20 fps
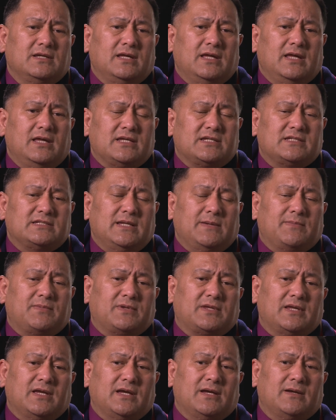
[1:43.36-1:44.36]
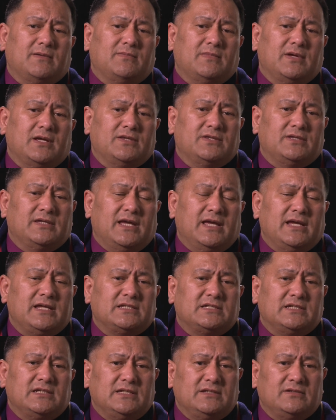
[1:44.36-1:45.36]
except in the
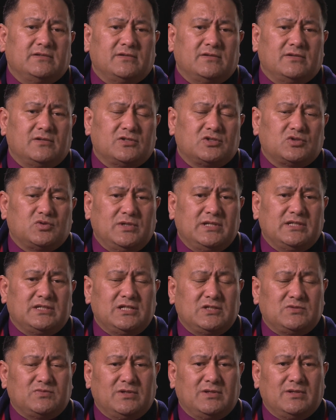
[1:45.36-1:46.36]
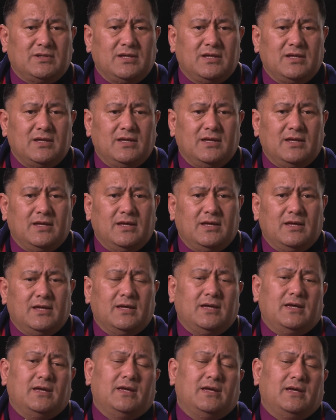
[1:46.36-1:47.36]
1820s when
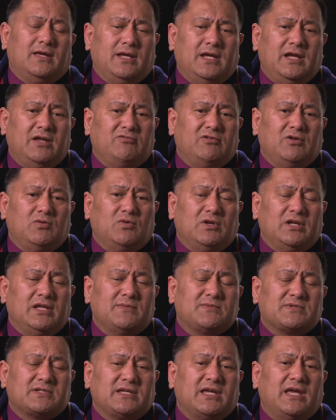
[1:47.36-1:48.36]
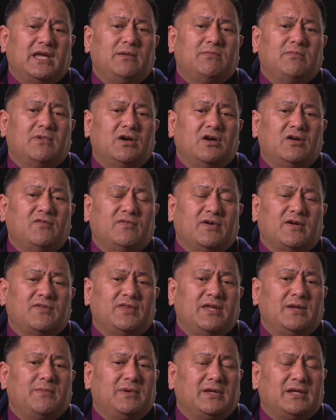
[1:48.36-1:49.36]
Henry Williams came over,
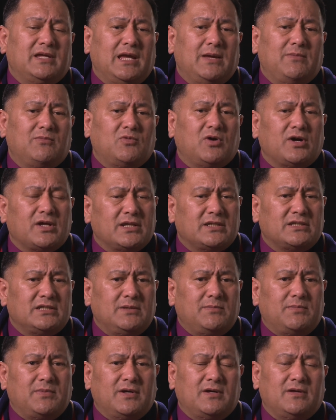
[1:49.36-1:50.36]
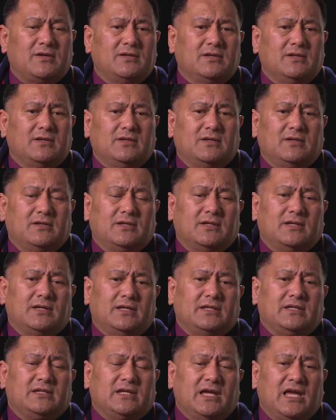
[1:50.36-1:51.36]
there became quite a deeper
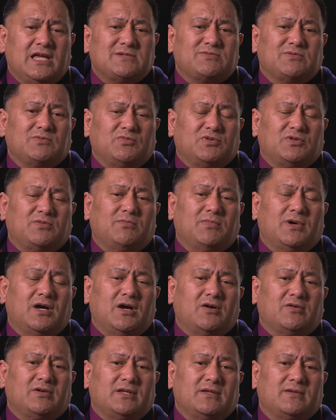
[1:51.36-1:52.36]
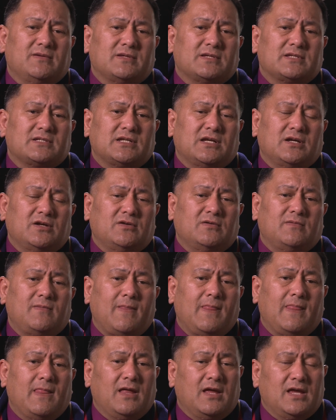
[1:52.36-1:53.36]
engagement with Māori. So
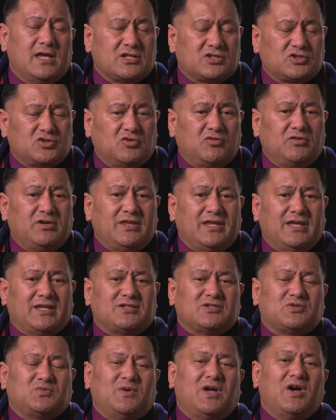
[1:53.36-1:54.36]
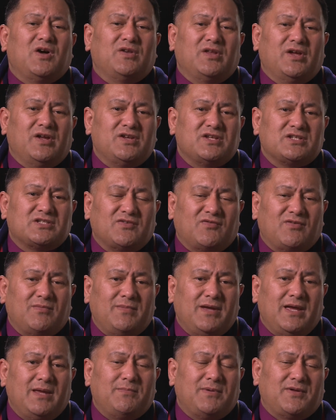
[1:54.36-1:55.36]
a story that is well known is of a
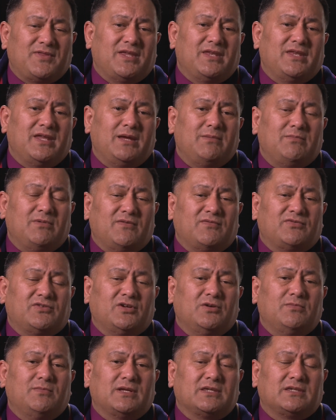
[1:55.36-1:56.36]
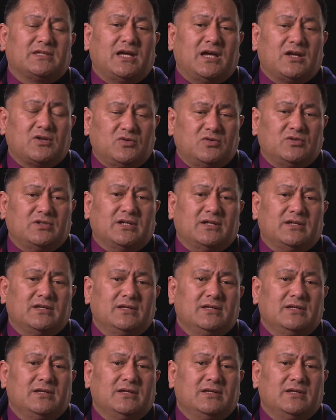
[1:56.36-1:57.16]
man by the name of Taumatakura,